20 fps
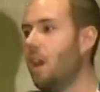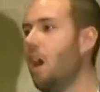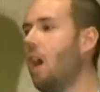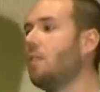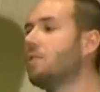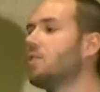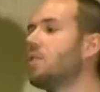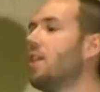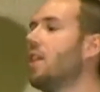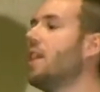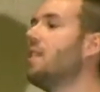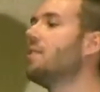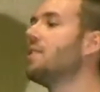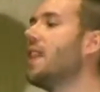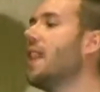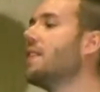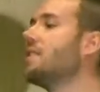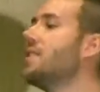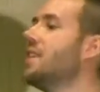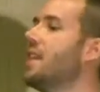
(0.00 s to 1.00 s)
Oh, sorry, he was
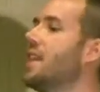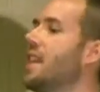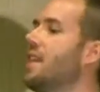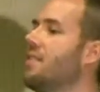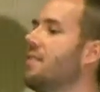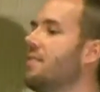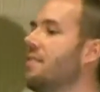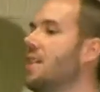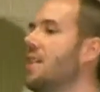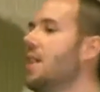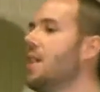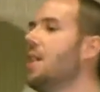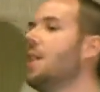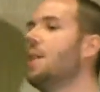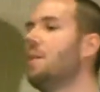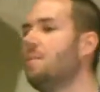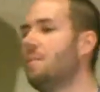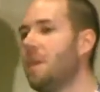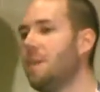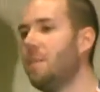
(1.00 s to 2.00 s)
asking if
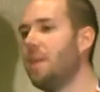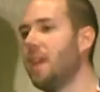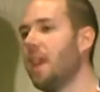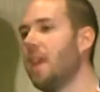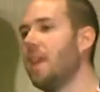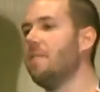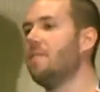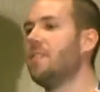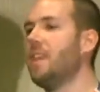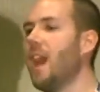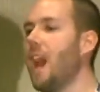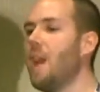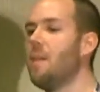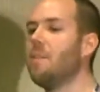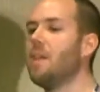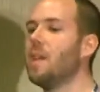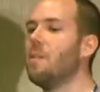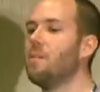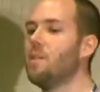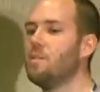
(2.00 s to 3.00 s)
BPX, if the
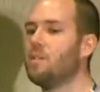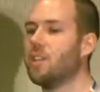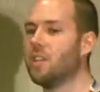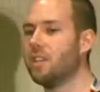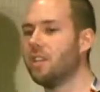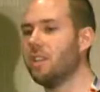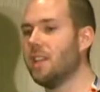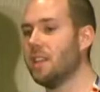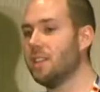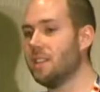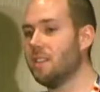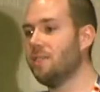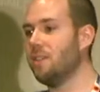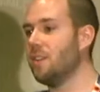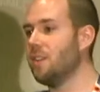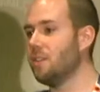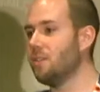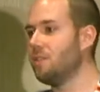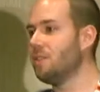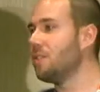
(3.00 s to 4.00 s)
IBM user, that
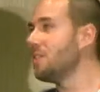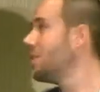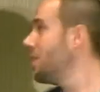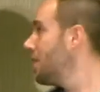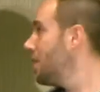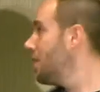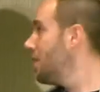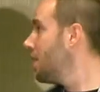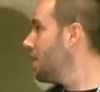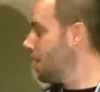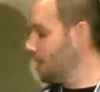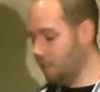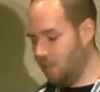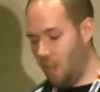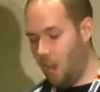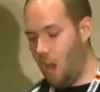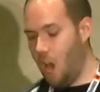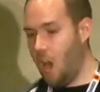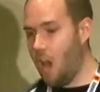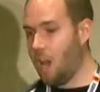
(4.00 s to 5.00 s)
default user, is
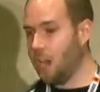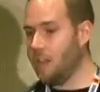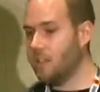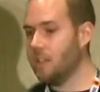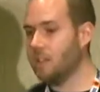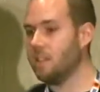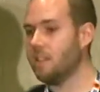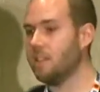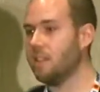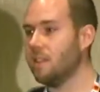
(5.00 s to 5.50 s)
on,